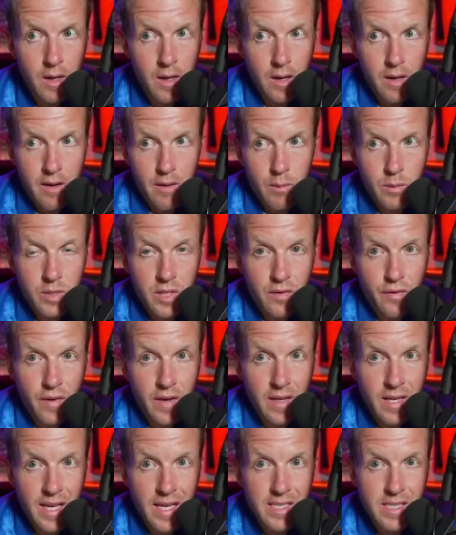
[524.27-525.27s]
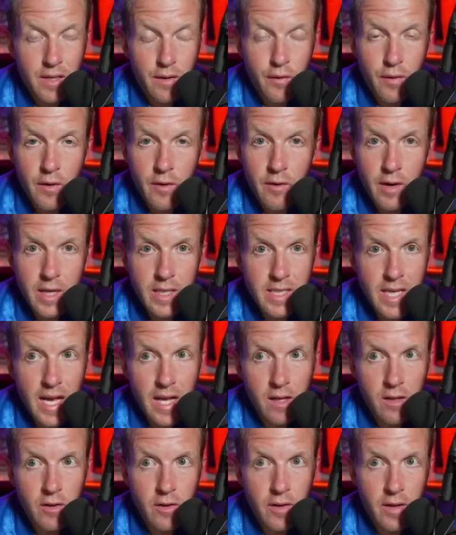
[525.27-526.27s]
which is fantastic for a right
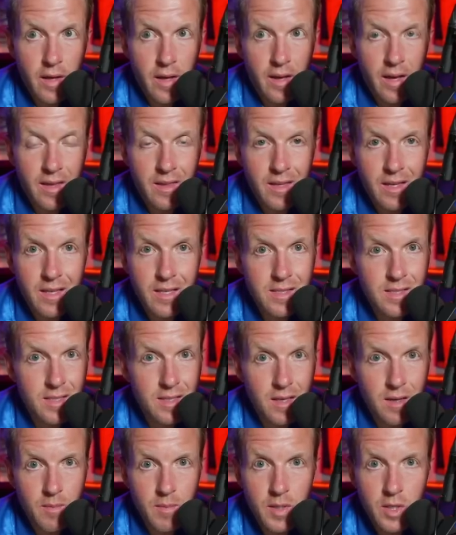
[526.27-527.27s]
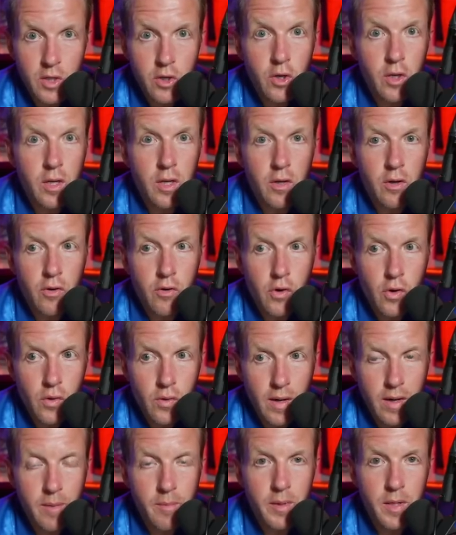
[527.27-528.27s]
tackle. I think it's going to be
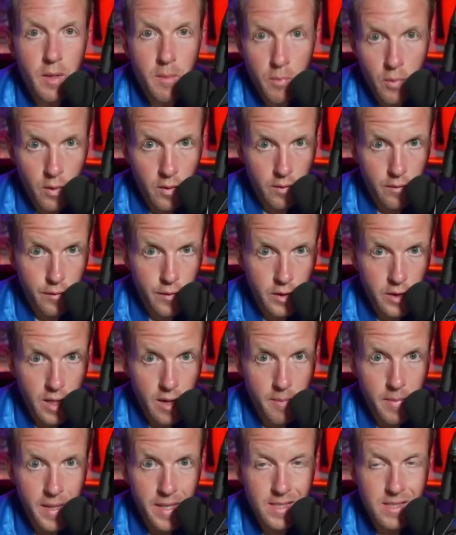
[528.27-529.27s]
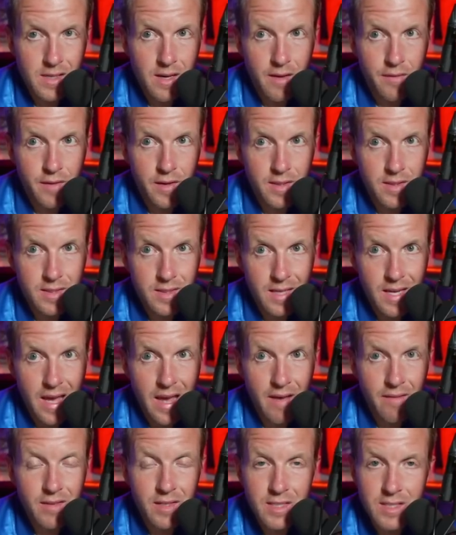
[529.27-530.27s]
incredibly important for Sean Payton's offense to
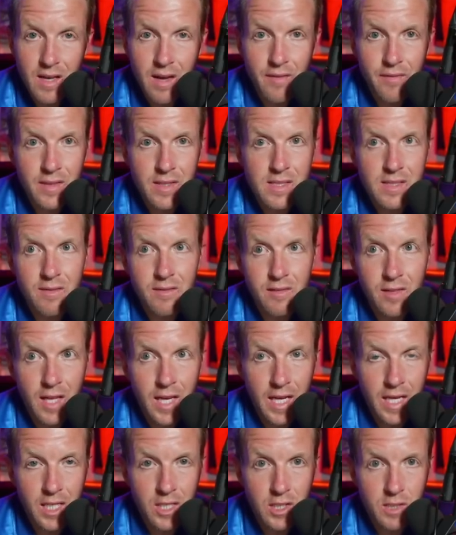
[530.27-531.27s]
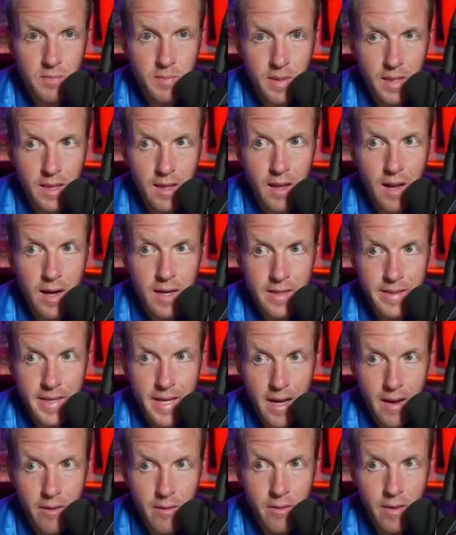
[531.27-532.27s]
have this offensive line just be locked
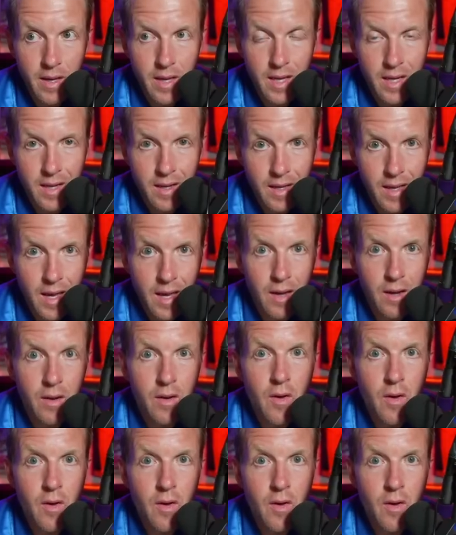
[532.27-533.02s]
down. And again,